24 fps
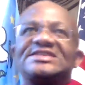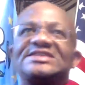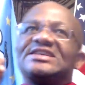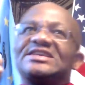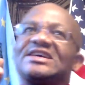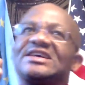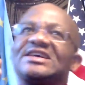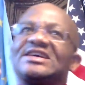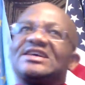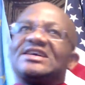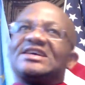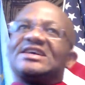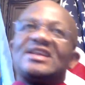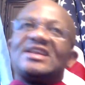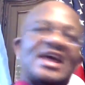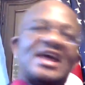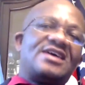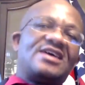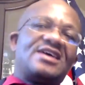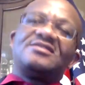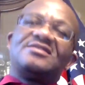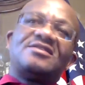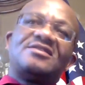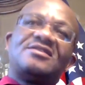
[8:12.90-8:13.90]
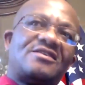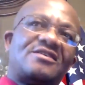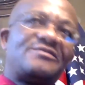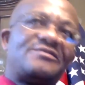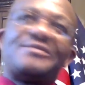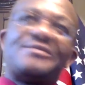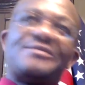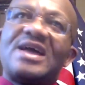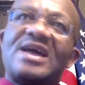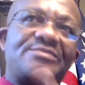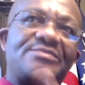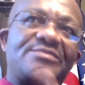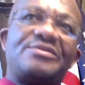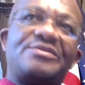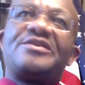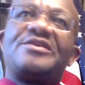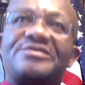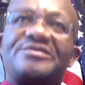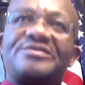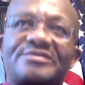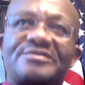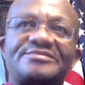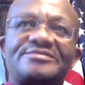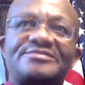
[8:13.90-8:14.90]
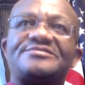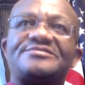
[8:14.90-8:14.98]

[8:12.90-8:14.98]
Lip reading: In the land of my birth.